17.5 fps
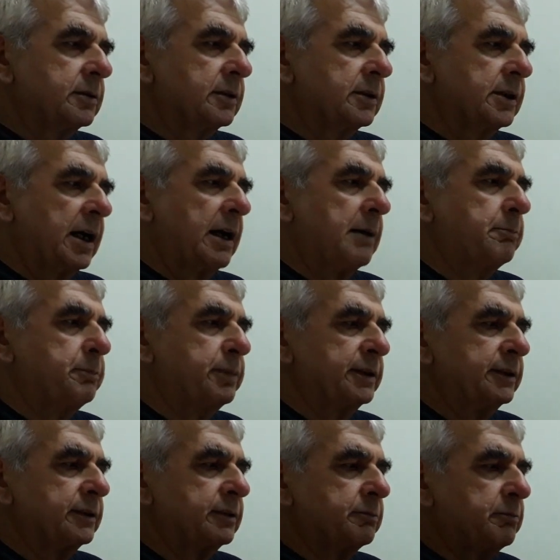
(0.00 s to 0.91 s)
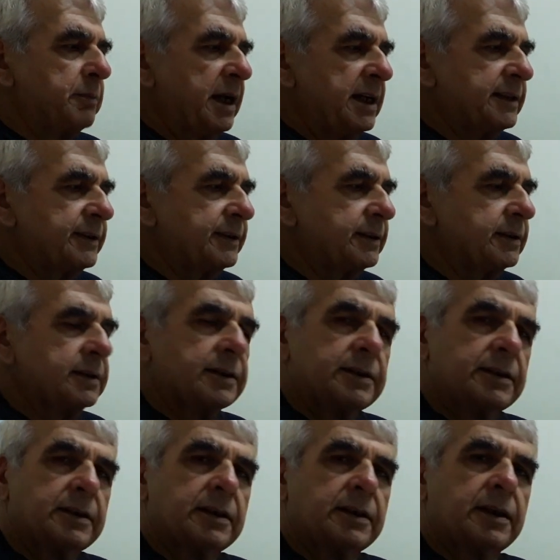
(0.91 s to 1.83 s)
component mass
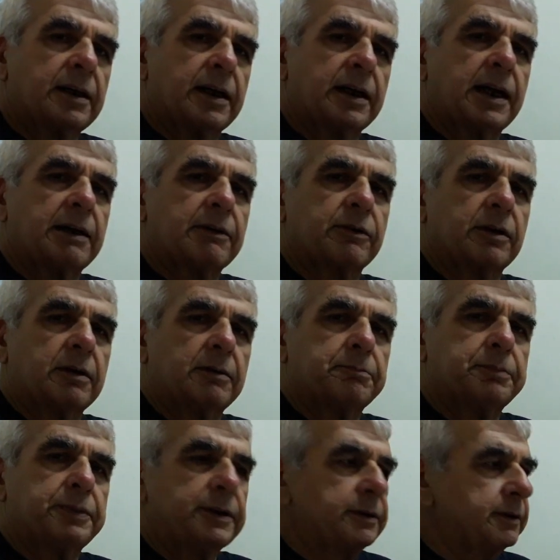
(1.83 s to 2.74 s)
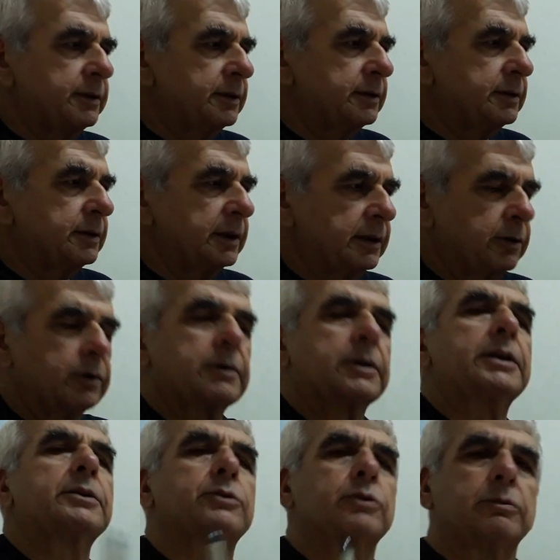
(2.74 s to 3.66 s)
I have computed
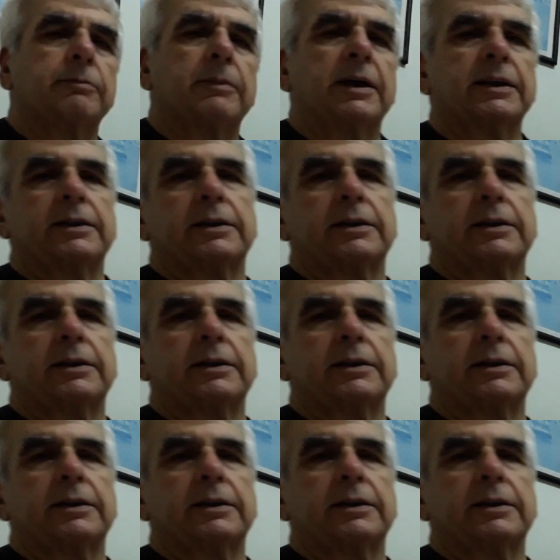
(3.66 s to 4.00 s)
according to my